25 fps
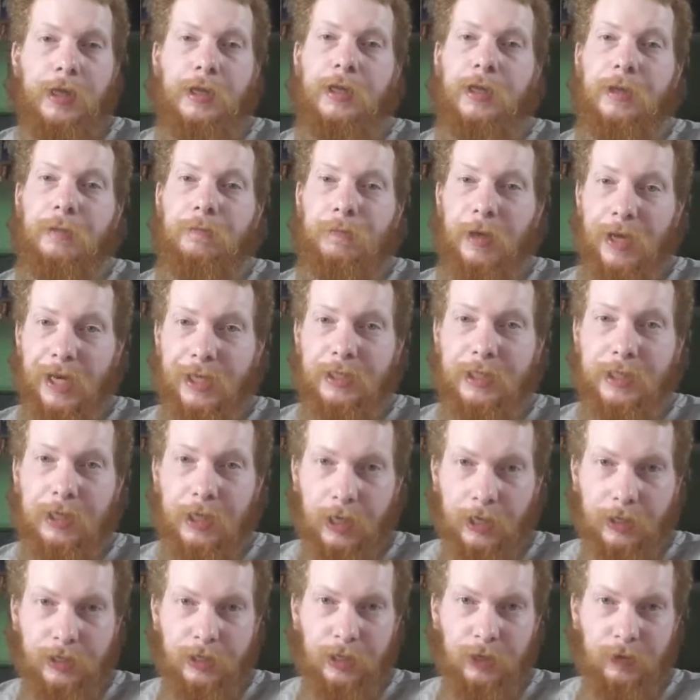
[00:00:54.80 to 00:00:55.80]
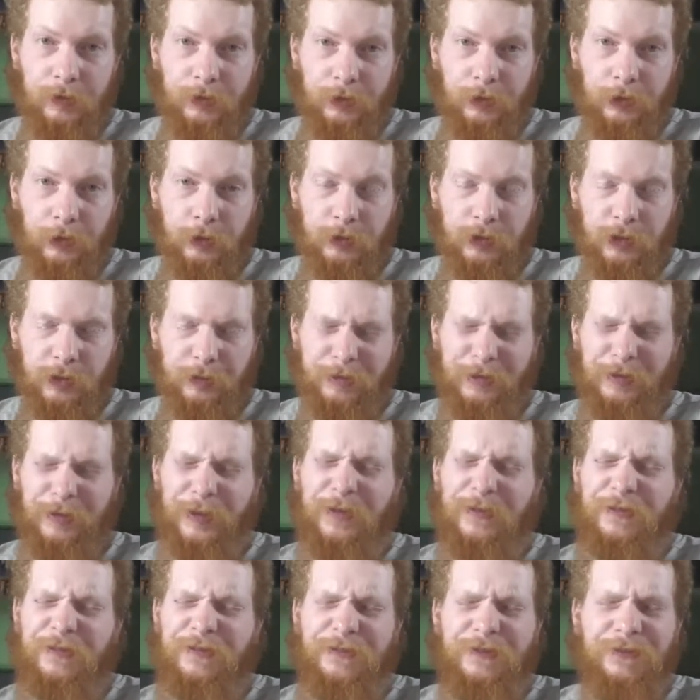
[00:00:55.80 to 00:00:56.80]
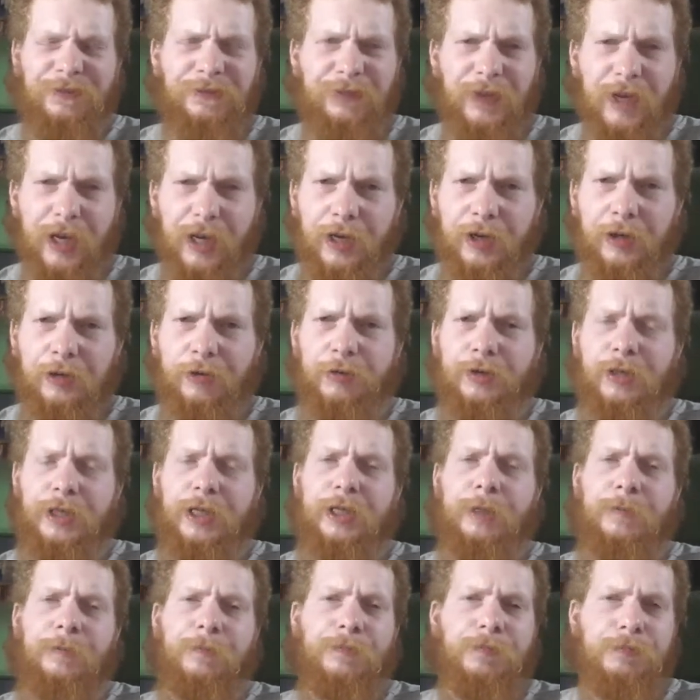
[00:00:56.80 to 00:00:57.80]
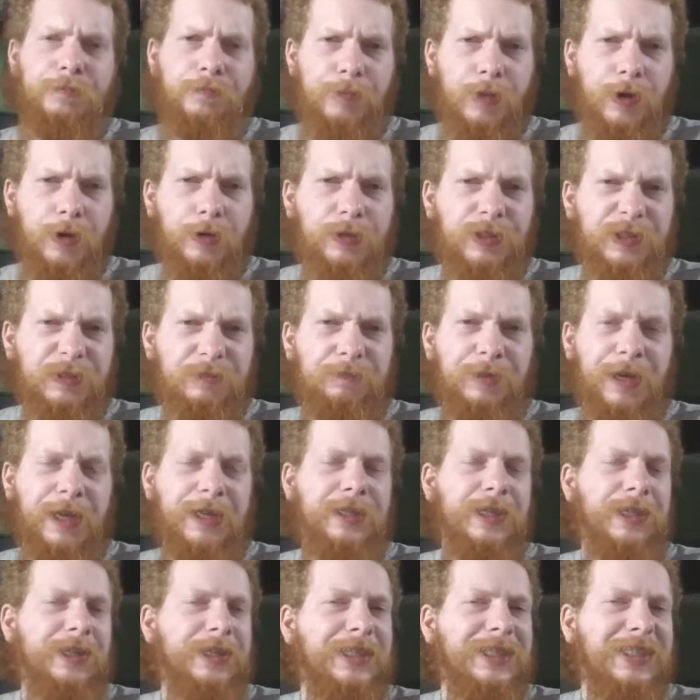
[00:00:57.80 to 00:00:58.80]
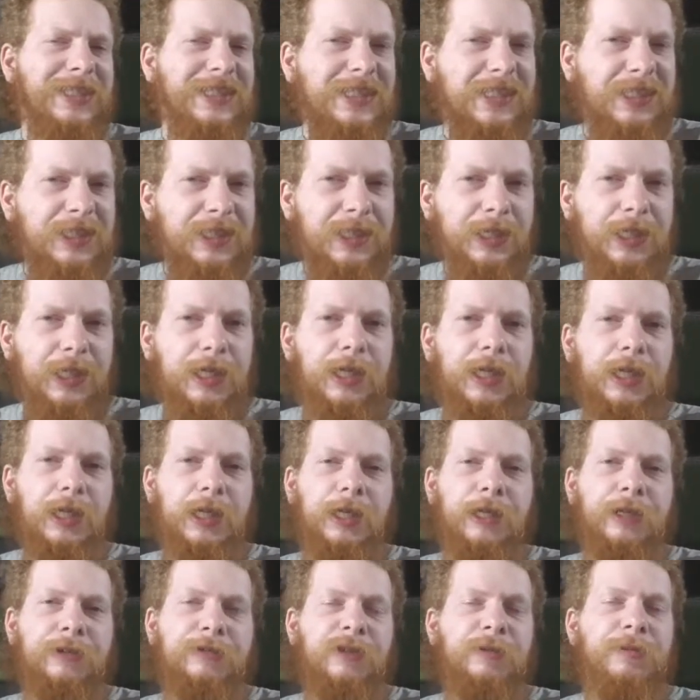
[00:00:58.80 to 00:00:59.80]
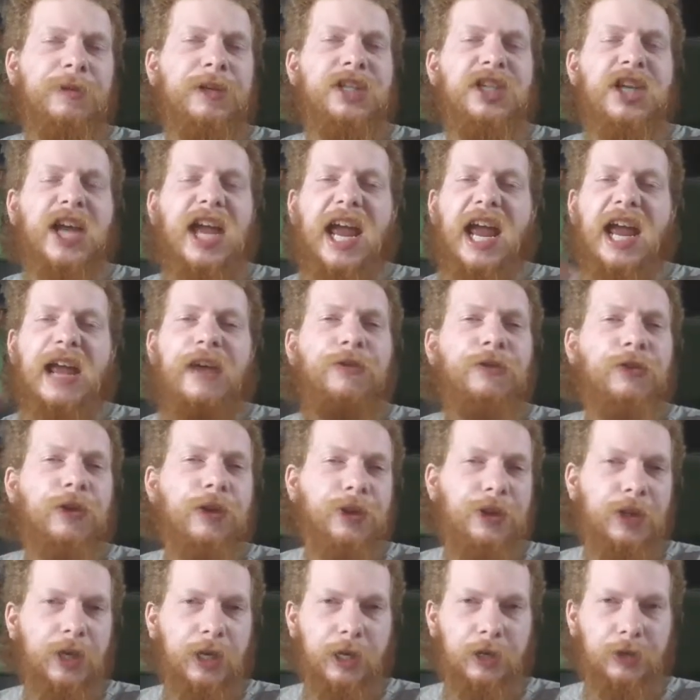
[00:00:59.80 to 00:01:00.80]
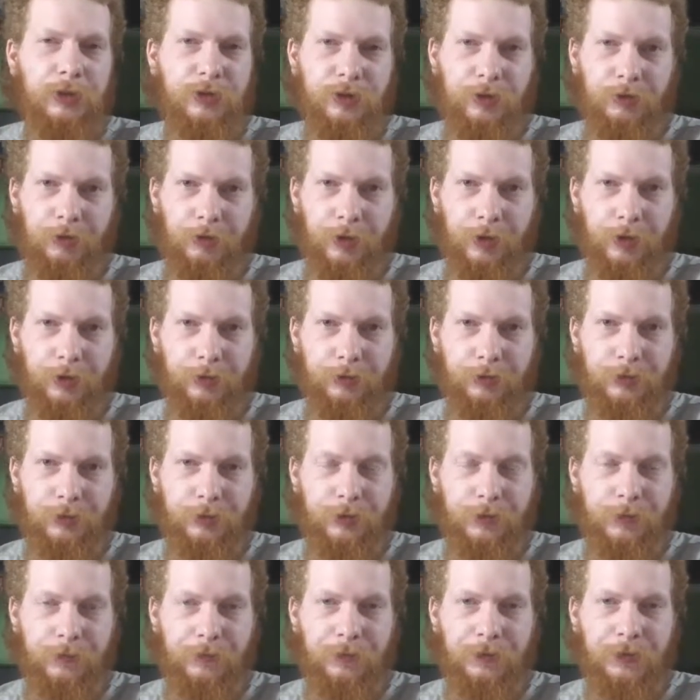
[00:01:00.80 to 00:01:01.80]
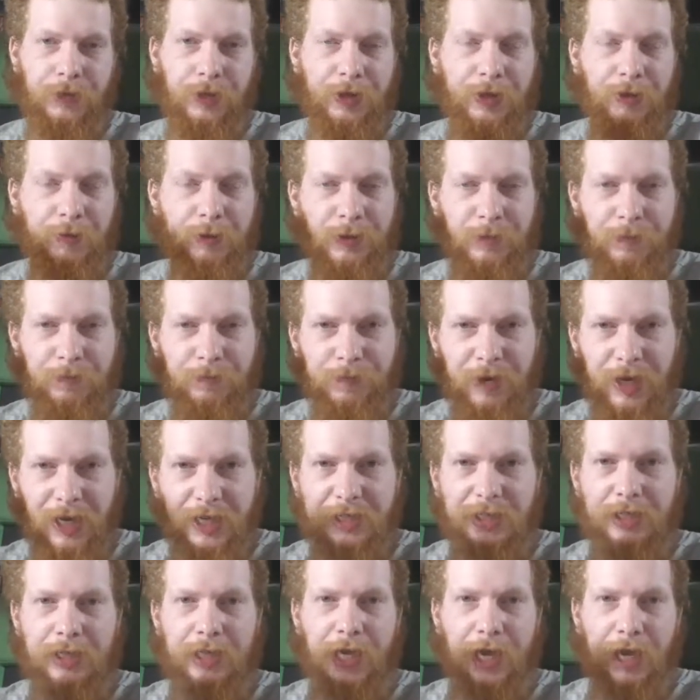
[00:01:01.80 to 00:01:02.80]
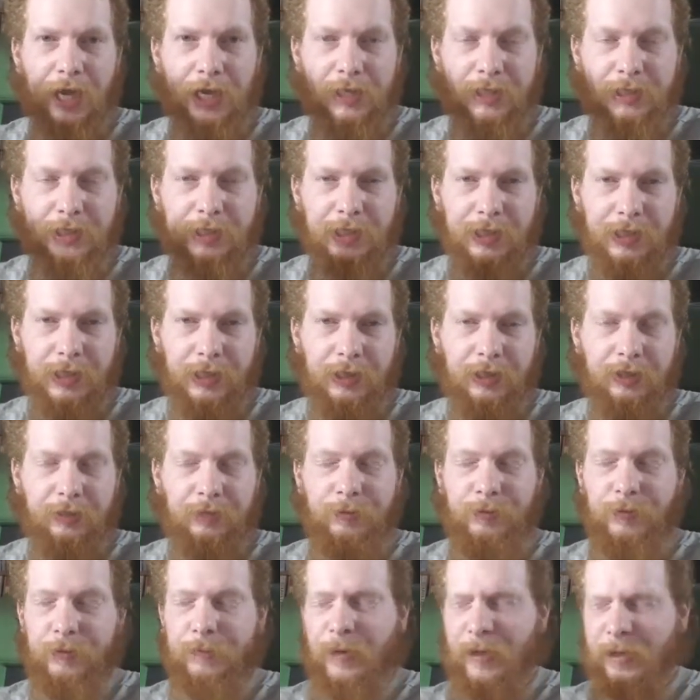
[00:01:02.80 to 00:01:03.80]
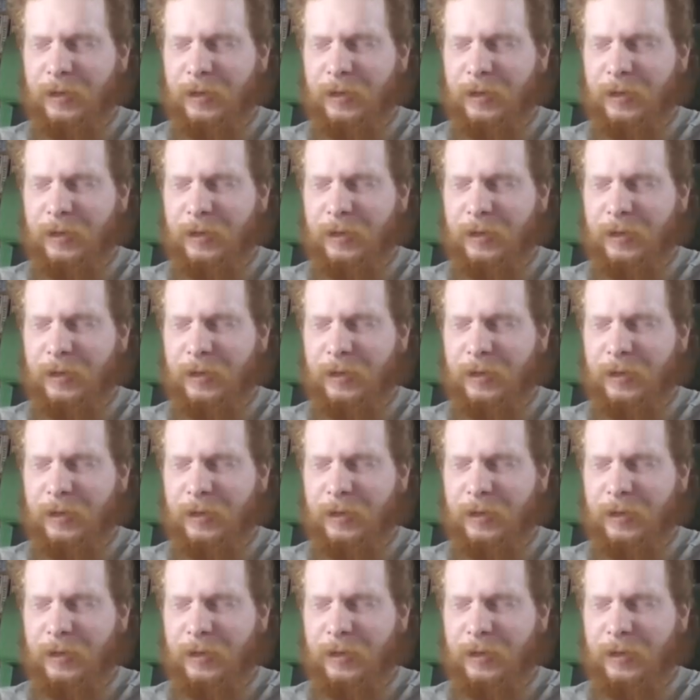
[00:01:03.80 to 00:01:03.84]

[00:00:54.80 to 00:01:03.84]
The basic idea of socialism, the very most basic, the seed from which everything else grows, the most basic idea, the